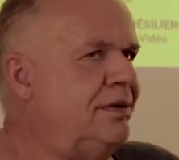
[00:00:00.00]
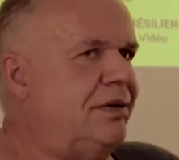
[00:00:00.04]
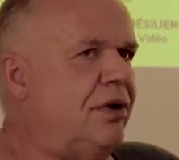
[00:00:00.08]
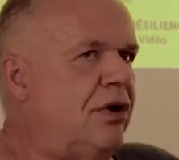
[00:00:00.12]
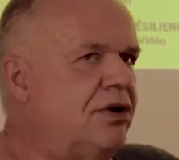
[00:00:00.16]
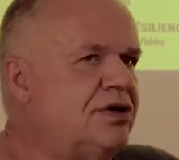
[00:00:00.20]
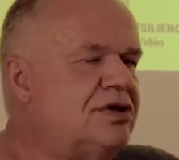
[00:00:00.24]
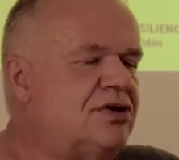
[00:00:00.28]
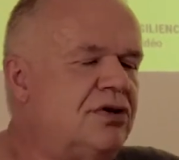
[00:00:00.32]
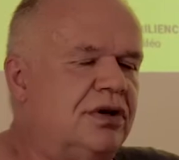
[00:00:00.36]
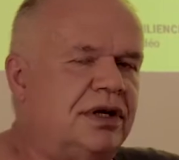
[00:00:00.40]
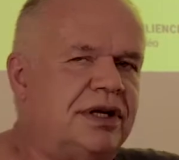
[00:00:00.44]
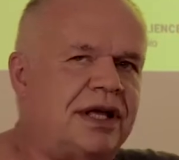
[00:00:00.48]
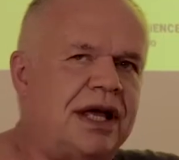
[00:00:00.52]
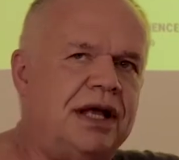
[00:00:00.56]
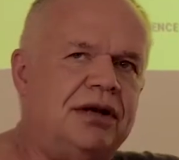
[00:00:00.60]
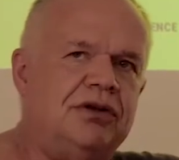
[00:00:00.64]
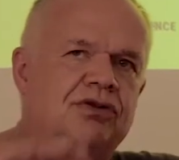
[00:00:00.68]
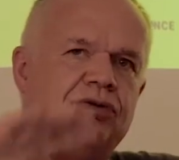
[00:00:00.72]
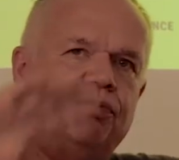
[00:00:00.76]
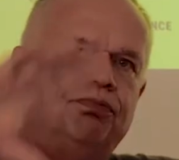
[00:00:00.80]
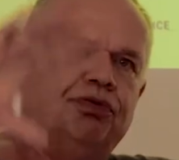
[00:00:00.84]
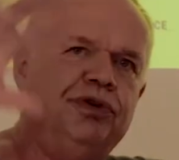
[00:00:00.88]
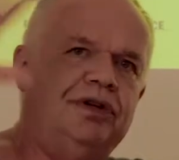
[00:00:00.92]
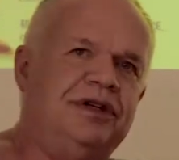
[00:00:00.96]
Also
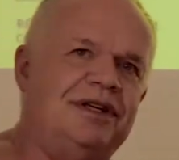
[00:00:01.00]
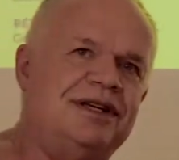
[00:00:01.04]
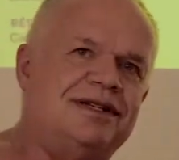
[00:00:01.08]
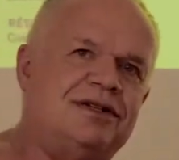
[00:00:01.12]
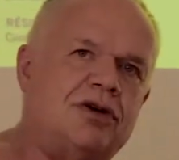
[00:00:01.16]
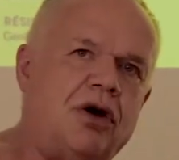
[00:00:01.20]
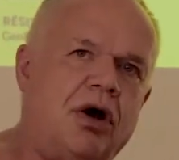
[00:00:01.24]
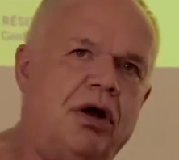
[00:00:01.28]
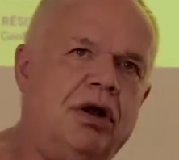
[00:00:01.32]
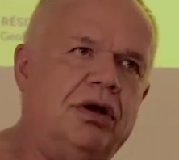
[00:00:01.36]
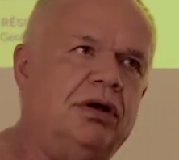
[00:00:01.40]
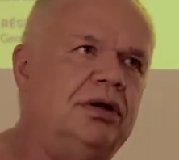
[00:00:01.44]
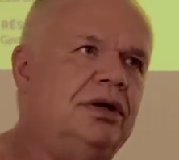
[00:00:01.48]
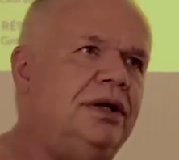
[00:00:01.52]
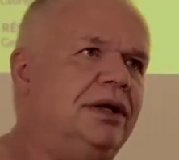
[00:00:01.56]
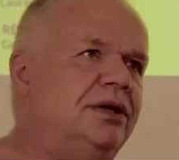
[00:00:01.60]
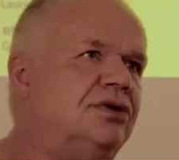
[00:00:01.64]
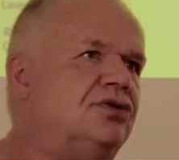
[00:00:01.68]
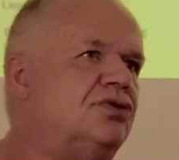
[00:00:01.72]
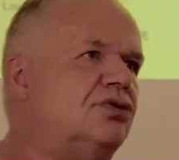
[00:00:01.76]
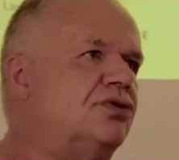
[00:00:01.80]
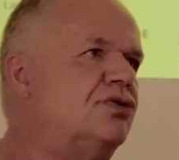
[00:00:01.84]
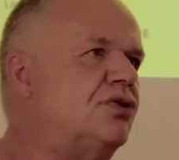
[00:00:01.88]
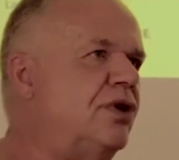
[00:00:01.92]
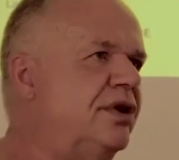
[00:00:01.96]
again to put this all
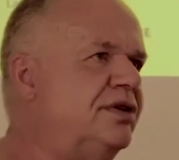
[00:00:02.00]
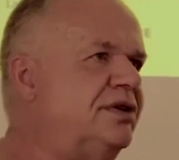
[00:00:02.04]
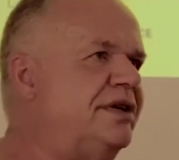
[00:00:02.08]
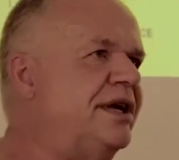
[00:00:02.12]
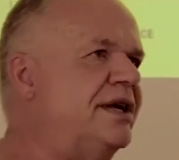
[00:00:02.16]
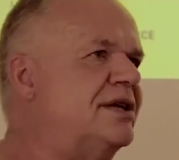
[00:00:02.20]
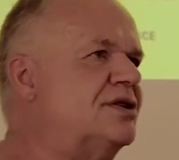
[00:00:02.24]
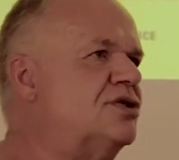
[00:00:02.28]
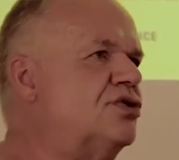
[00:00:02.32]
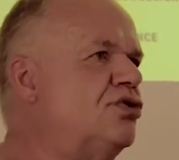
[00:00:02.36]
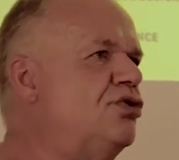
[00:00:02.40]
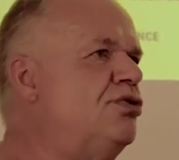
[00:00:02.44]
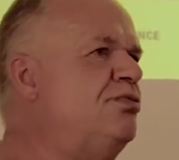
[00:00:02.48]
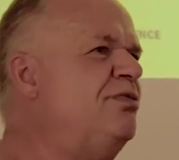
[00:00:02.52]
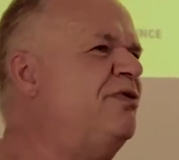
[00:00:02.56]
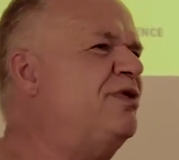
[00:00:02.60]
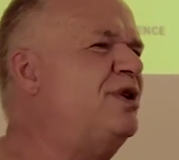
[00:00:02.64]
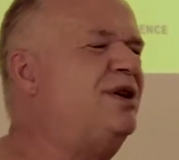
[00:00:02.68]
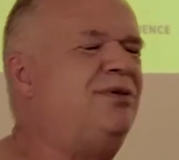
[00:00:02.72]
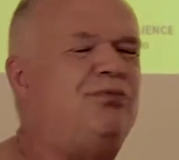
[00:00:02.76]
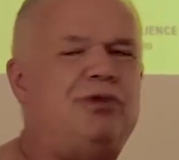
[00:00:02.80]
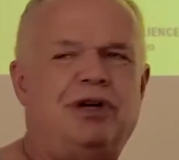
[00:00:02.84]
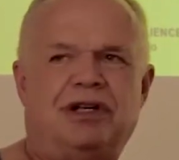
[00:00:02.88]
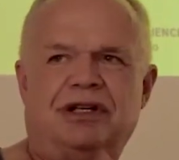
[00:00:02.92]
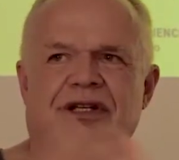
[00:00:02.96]
into context. So
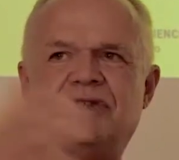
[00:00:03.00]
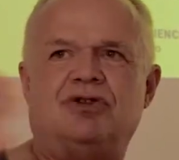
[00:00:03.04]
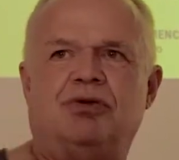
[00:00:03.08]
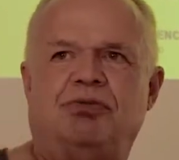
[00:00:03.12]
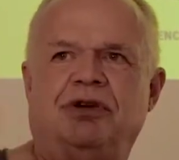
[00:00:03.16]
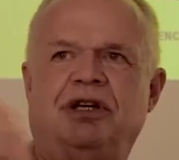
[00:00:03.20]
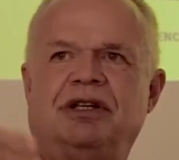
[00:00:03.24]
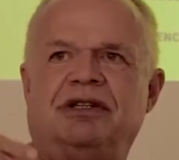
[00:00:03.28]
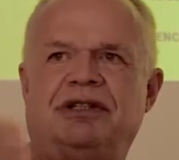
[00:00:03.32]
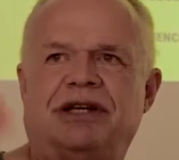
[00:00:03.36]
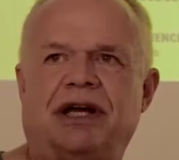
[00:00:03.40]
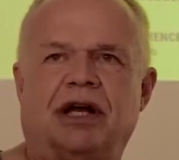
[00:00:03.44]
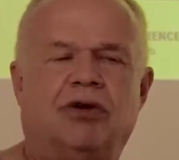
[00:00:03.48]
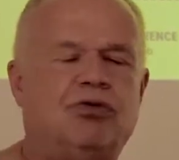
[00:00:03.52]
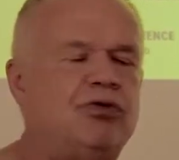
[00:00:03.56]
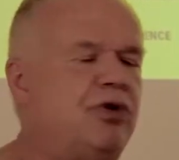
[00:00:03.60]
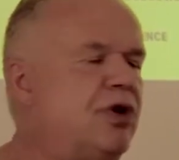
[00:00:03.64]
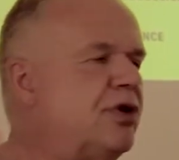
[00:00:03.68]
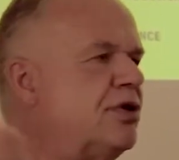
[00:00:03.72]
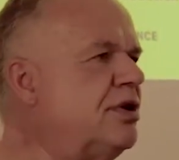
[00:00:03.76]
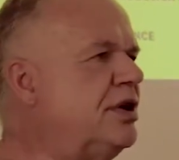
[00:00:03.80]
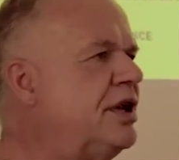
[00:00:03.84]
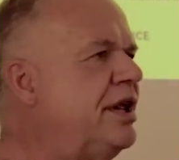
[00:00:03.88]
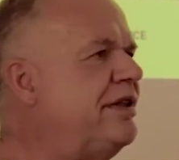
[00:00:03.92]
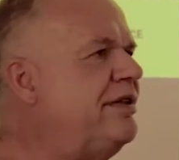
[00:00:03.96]
what is humanitarian
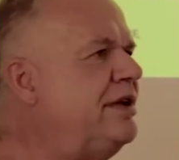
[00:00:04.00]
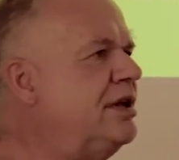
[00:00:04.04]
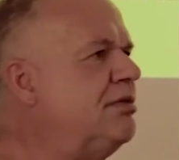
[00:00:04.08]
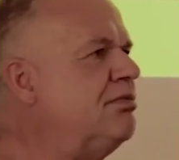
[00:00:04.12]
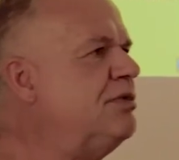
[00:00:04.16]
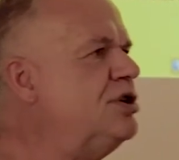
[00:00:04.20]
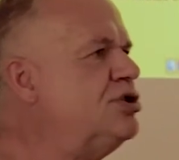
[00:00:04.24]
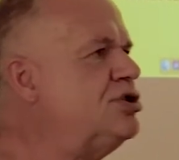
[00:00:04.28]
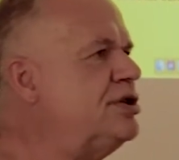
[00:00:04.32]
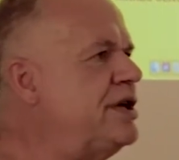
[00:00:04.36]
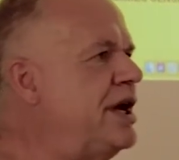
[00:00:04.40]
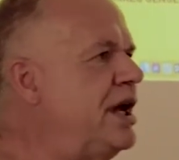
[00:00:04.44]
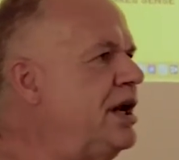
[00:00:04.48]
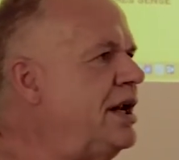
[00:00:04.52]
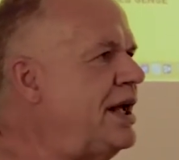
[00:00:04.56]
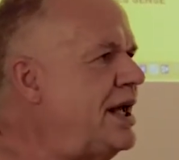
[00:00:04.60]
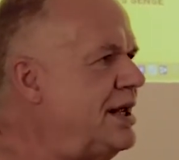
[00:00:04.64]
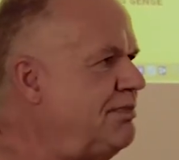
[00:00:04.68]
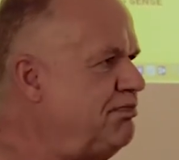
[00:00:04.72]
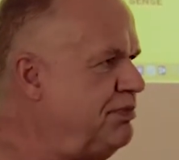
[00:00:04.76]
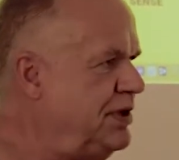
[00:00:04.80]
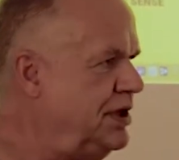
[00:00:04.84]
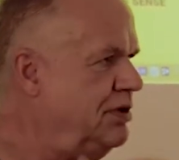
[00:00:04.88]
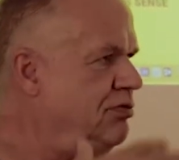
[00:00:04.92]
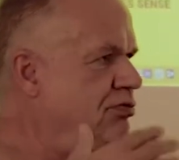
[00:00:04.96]
work? And I think Michelle
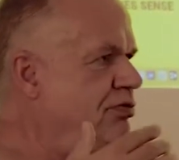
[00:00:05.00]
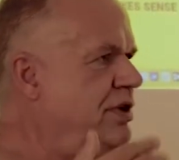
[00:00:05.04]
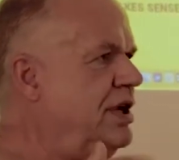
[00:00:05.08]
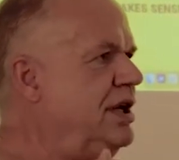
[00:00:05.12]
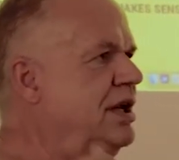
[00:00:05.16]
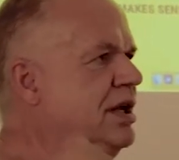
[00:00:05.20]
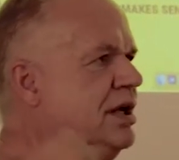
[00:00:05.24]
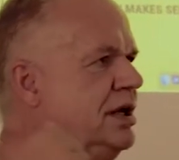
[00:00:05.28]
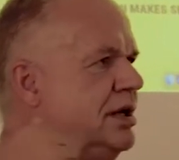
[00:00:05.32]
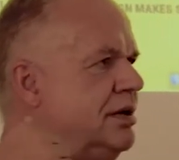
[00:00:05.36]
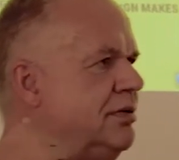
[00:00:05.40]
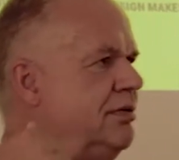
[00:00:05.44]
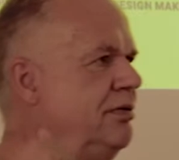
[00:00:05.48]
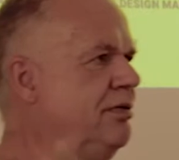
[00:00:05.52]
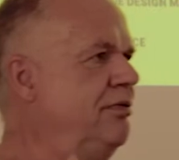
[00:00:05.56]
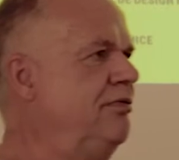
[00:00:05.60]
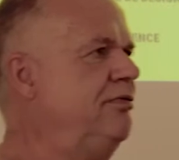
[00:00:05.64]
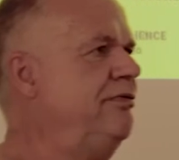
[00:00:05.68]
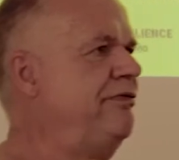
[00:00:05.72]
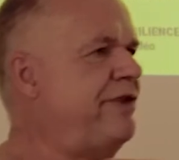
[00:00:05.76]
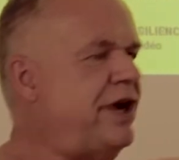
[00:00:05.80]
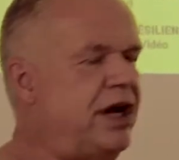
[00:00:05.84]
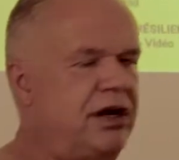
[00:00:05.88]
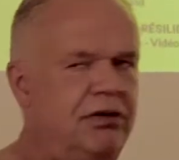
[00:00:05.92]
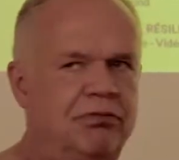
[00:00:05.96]
had been really
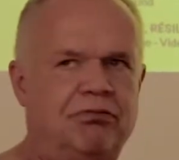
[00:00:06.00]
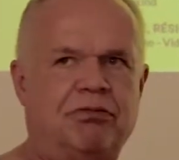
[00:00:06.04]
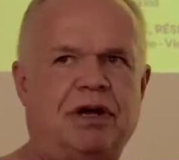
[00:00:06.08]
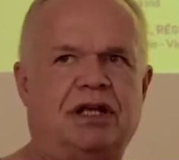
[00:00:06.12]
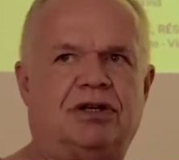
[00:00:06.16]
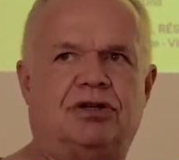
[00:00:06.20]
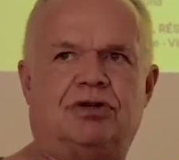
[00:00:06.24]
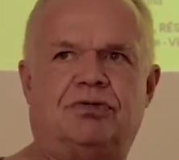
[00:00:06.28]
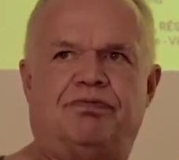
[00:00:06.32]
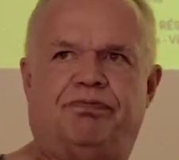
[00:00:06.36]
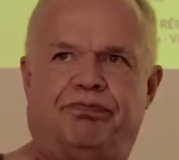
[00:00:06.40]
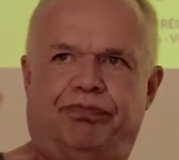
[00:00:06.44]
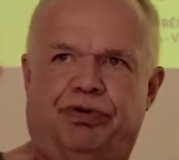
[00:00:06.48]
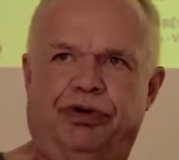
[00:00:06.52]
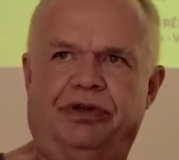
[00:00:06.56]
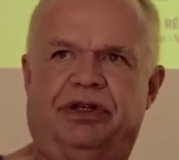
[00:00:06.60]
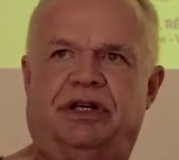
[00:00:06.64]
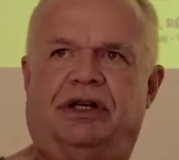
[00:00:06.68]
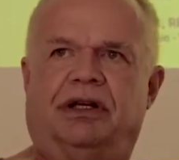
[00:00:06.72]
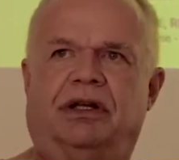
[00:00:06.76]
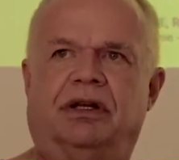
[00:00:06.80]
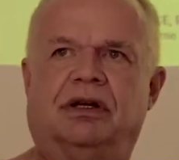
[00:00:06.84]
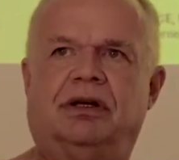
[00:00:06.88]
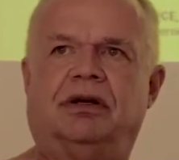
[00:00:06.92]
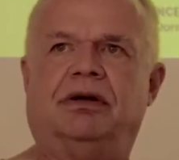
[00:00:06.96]
very much
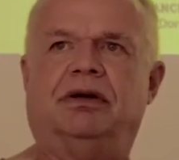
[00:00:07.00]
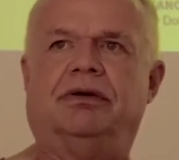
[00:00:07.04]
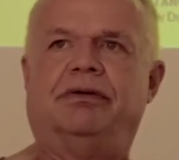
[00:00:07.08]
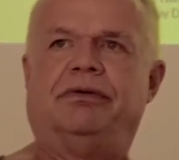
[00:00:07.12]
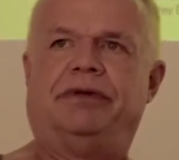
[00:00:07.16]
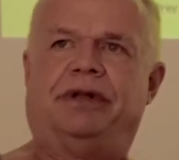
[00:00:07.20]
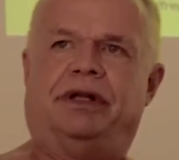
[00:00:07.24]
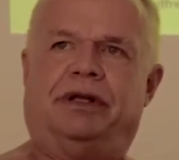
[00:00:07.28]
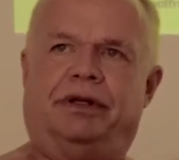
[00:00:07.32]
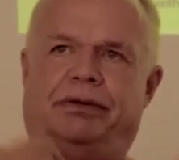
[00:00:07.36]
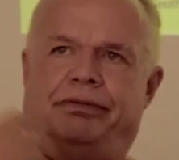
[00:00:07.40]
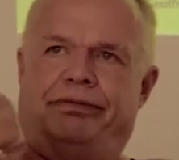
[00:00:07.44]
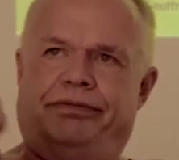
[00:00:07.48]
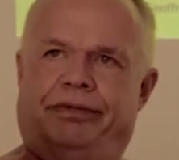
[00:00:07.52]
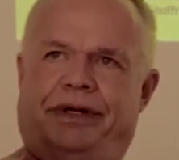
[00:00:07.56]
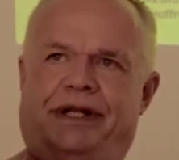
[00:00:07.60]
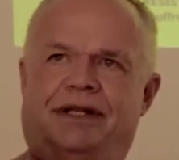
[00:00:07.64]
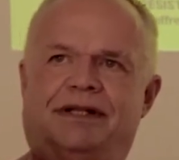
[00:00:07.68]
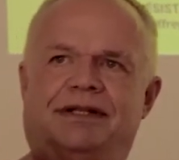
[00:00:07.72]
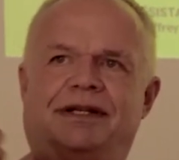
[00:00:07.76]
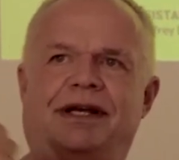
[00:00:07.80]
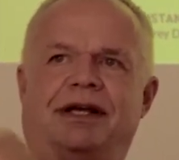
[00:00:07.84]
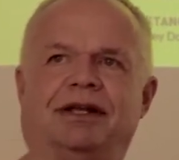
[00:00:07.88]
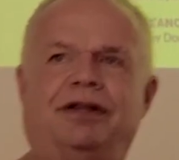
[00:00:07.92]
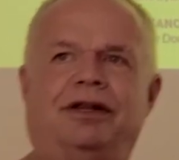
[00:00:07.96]
putting in the
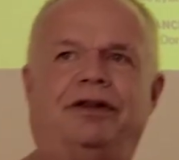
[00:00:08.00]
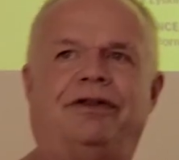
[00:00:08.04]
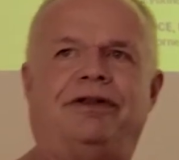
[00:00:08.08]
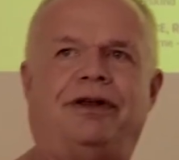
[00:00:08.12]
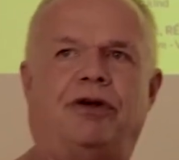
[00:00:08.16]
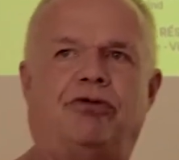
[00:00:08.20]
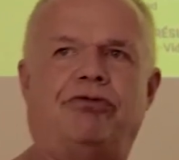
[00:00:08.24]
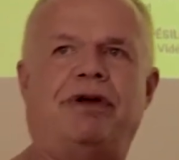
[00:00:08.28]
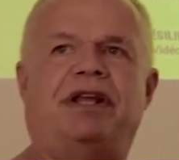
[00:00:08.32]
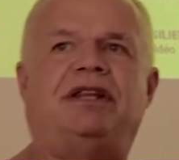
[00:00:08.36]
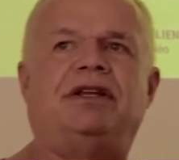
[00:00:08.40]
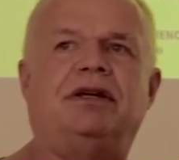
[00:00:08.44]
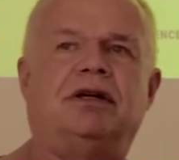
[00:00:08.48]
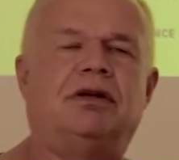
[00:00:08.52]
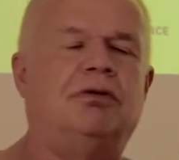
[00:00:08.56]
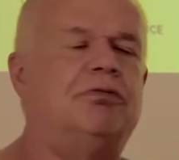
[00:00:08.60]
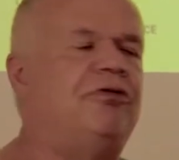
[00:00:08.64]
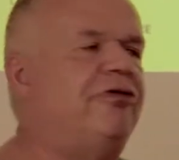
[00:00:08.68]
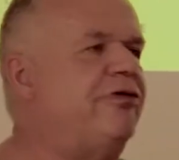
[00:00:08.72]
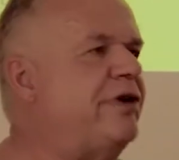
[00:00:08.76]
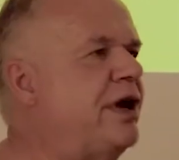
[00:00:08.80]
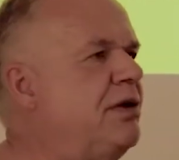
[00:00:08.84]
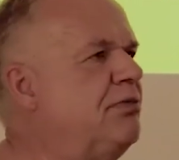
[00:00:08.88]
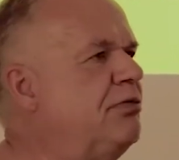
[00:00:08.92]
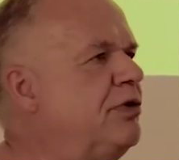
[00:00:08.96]
theoretical
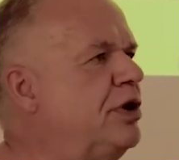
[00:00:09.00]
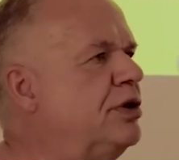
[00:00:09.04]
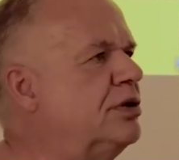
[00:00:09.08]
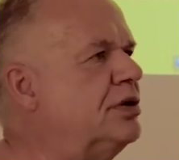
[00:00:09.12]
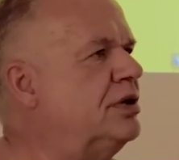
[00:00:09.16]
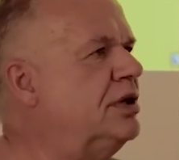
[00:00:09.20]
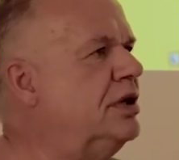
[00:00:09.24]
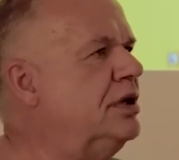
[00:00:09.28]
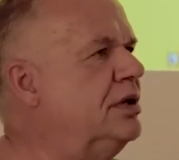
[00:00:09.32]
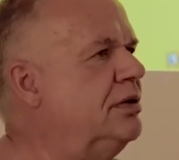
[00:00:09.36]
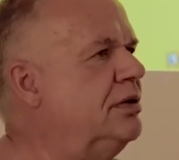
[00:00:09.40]
framework,